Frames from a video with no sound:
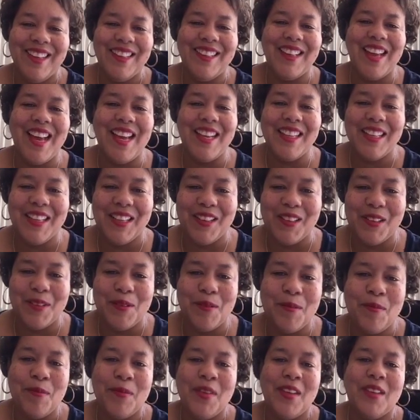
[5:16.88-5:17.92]
Thank you.
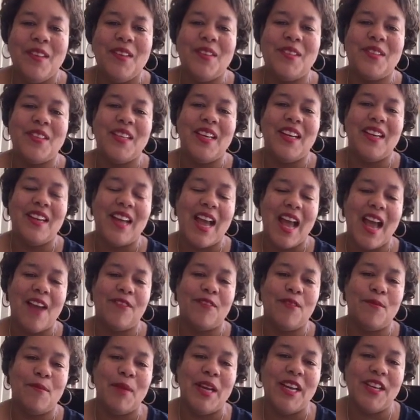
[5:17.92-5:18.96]
You see an
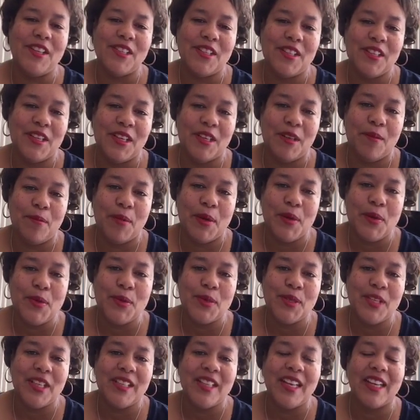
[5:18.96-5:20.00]
affirmation
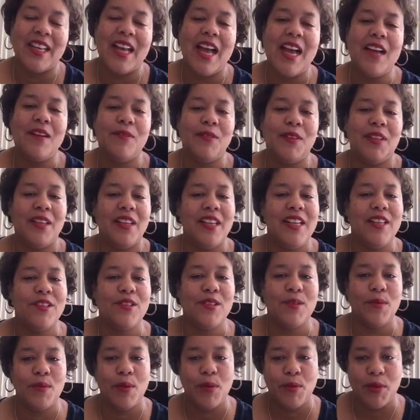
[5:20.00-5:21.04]
posted that kind of relates
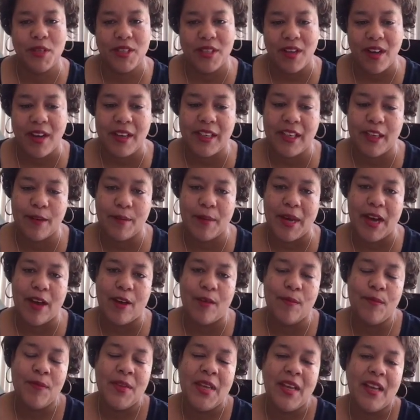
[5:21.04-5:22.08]
to what we're talking
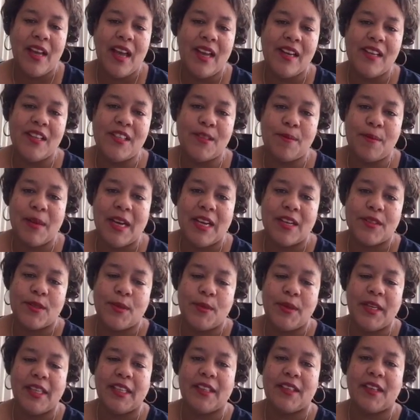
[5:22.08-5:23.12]
about. And this
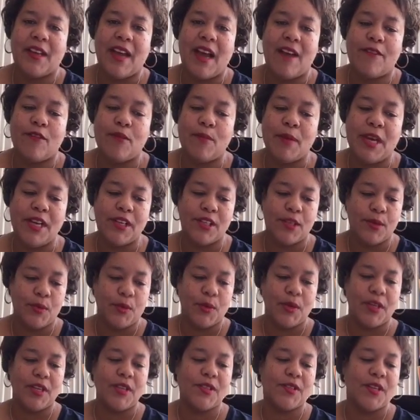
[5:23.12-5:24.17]
past week, the affirmation
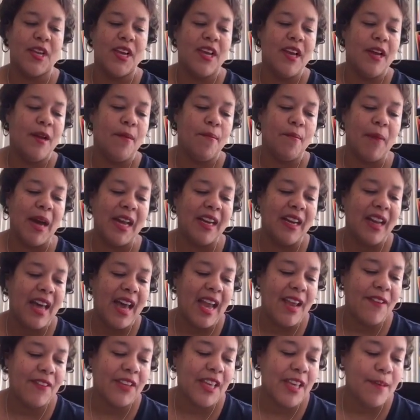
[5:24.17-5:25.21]
was, my
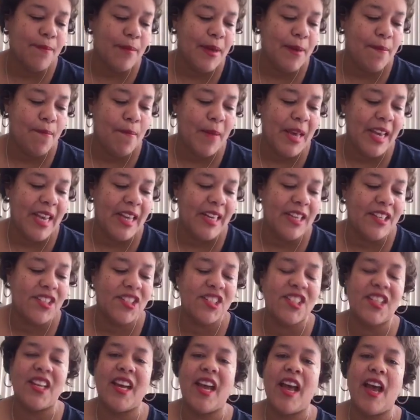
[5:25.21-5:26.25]
life can be
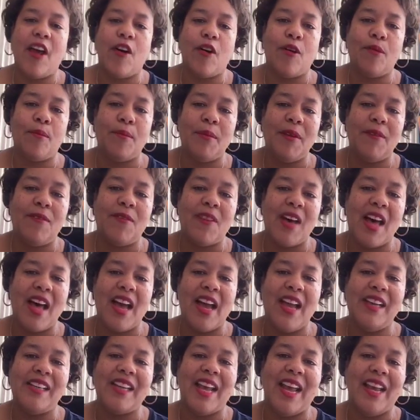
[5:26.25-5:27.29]
managed to help me
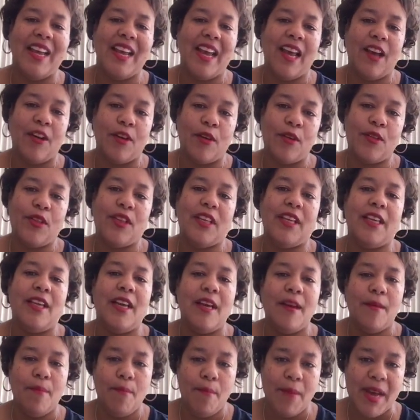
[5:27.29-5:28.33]
find a healthy
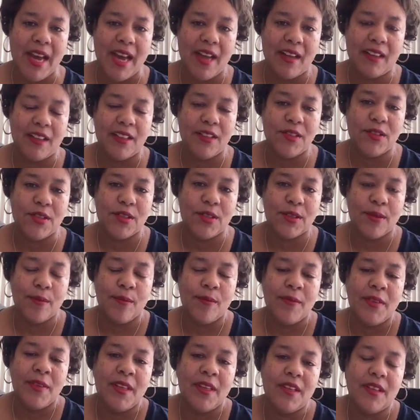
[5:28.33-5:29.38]
balance.
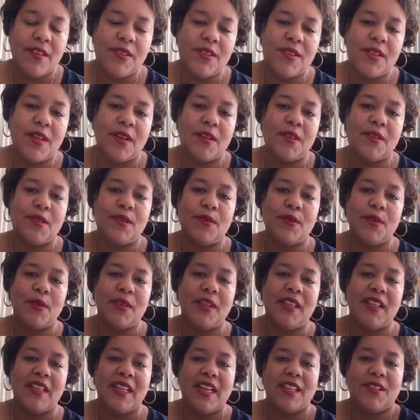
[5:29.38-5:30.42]
And so it's
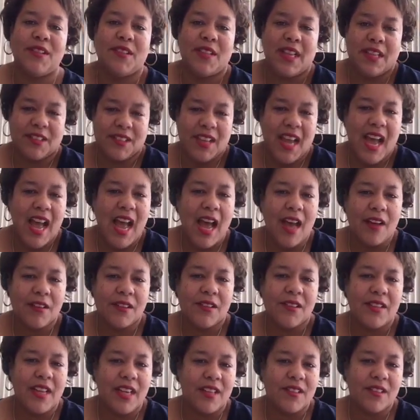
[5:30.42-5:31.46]
really, that's how
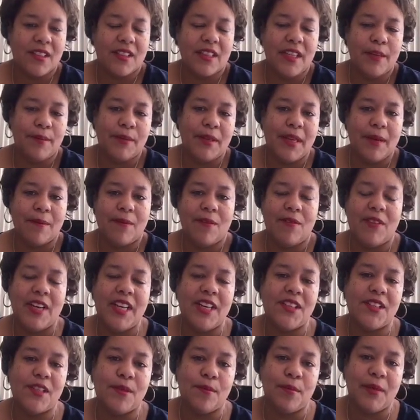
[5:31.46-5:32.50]
does that sleep
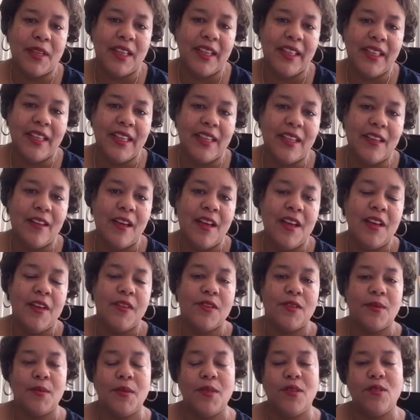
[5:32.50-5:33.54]
deprivation play in?
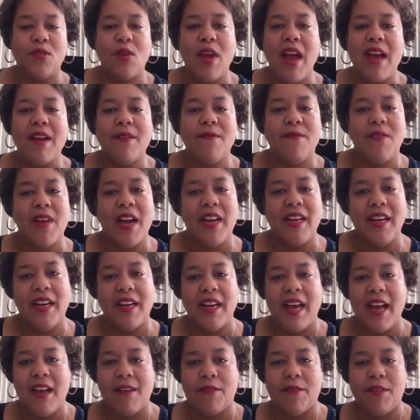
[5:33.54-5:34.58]
So you're trying to find that
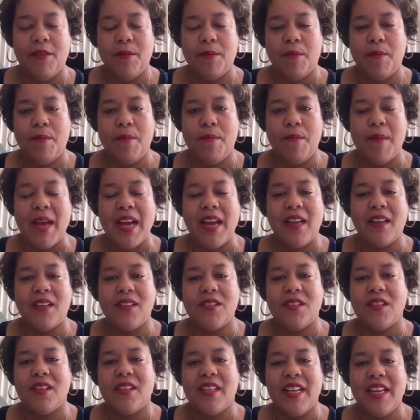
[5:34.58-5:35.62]
healthy
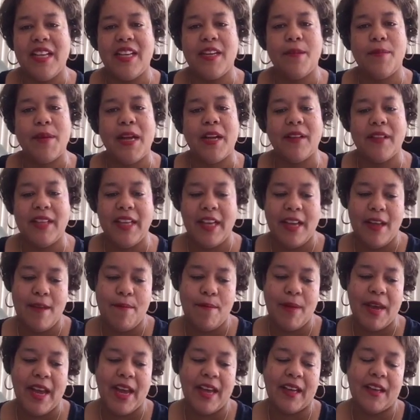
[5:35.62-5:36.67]
balance and thinking about the
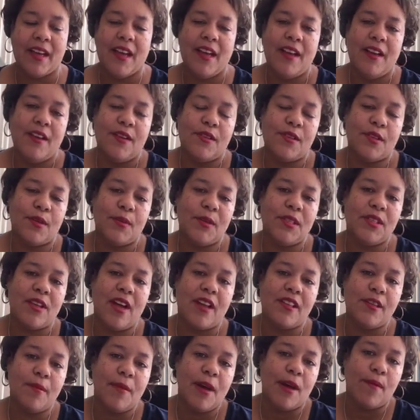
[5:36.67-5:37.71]
impact. So we
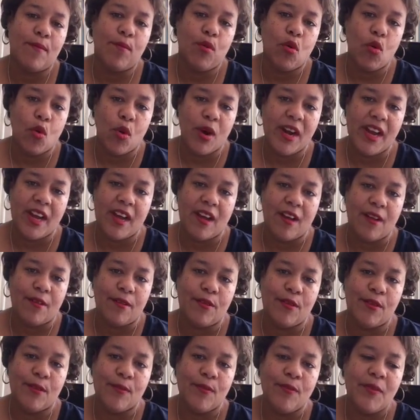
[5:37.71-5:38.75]
talked about poor health
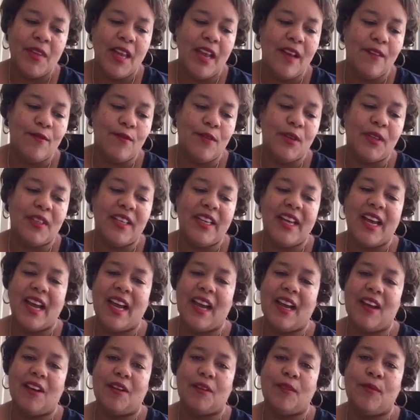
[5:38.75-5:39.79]
and really
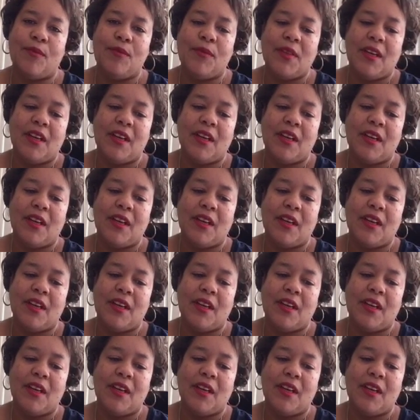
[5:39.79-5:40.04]
how